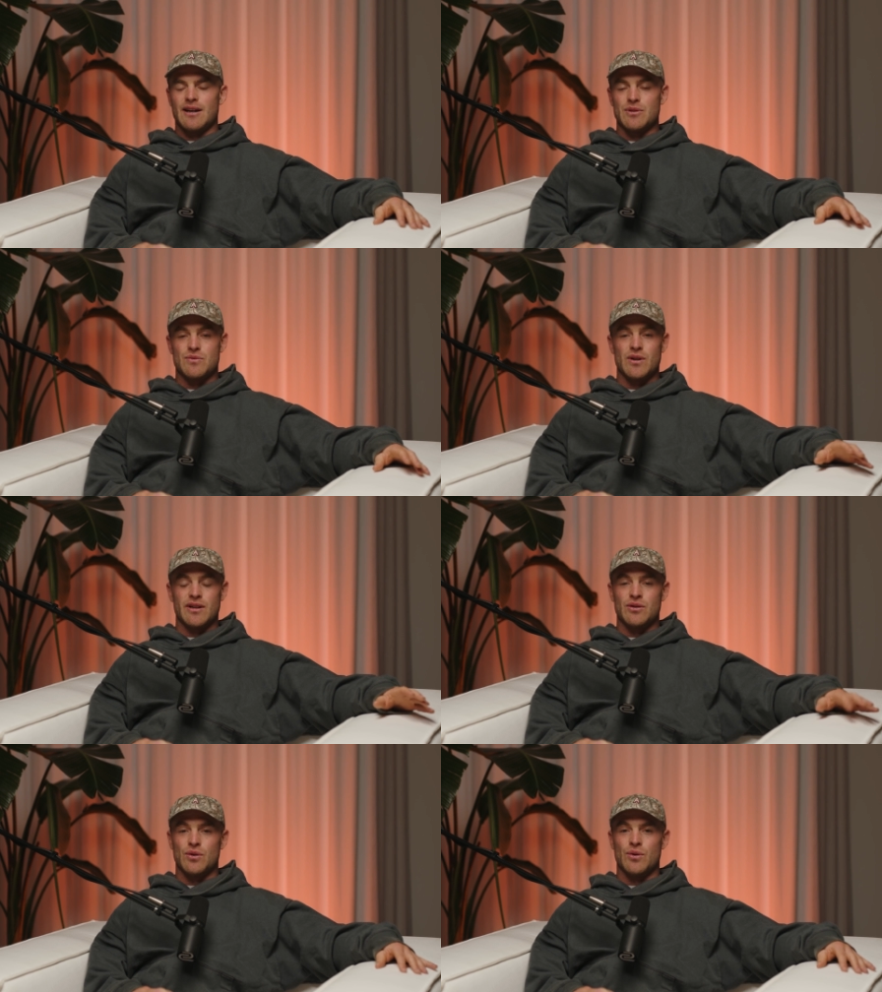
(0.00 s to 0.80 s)
was
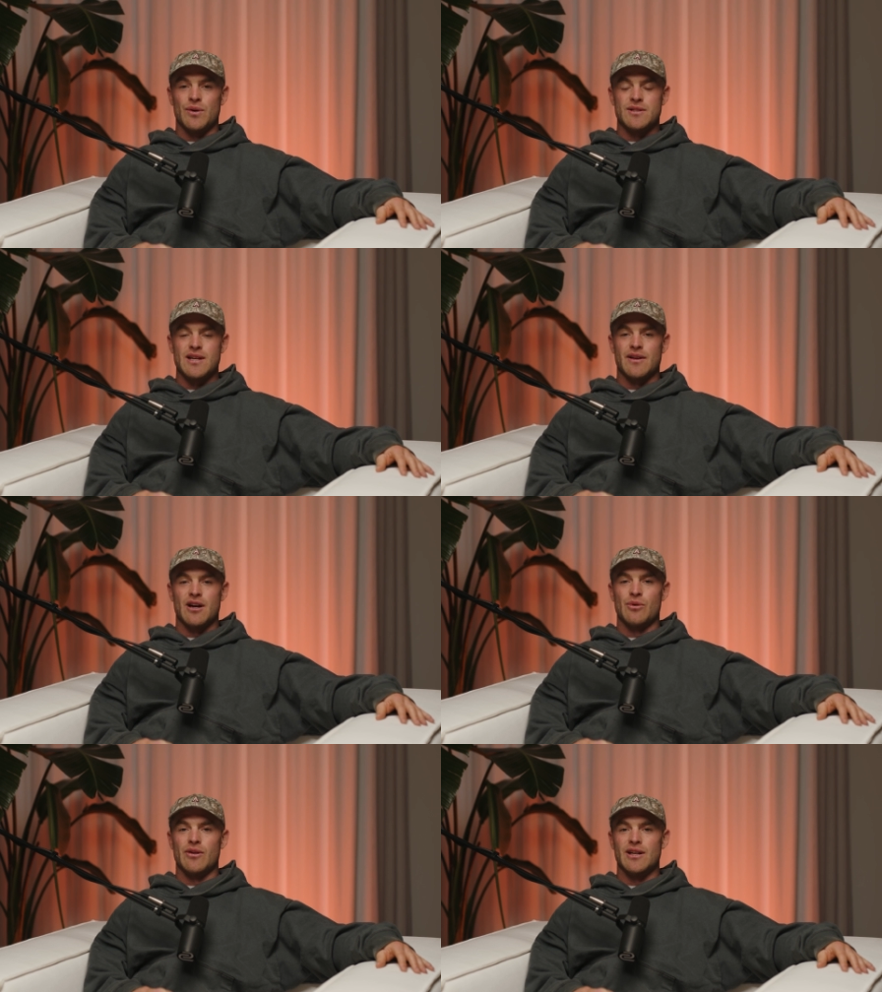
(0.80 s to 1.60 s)
really cool and something
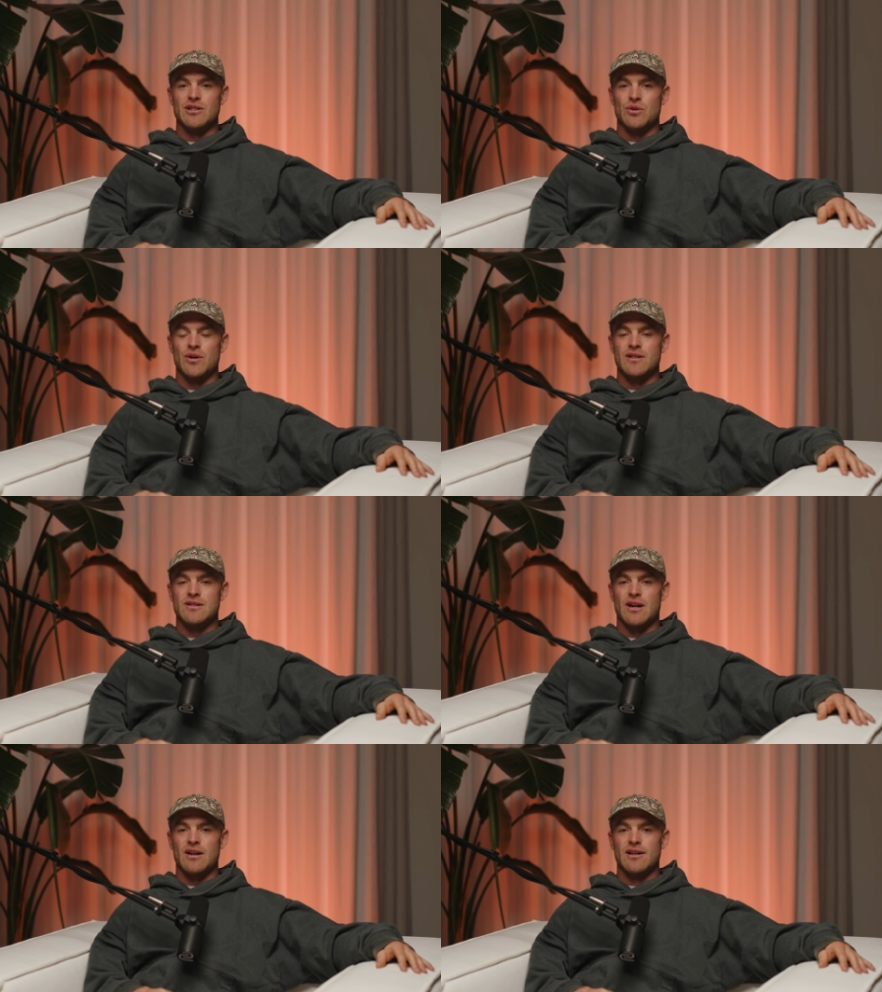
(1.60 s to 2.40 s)
I really enjoyed.
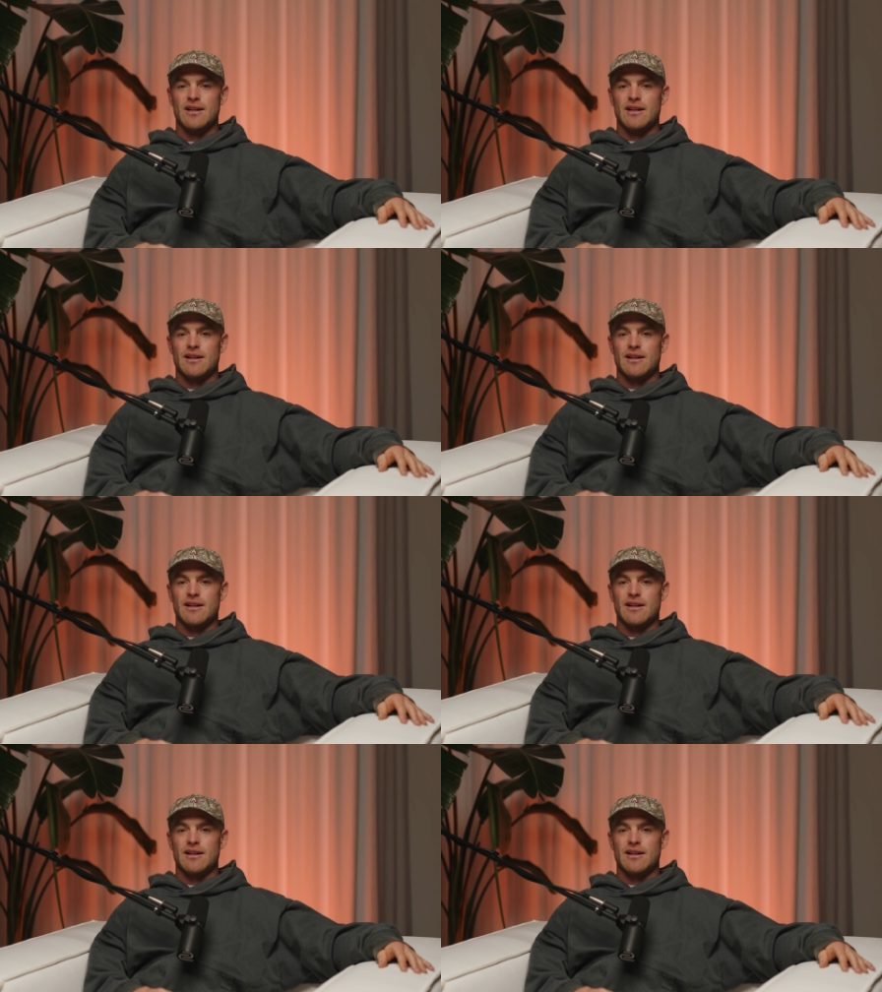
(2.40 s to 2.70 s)
So